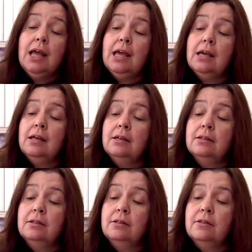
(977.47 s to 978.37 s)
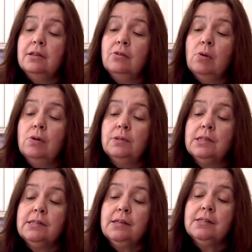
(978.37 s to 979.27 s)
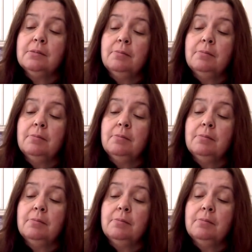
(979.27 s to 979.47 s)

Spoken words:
And the quote that says,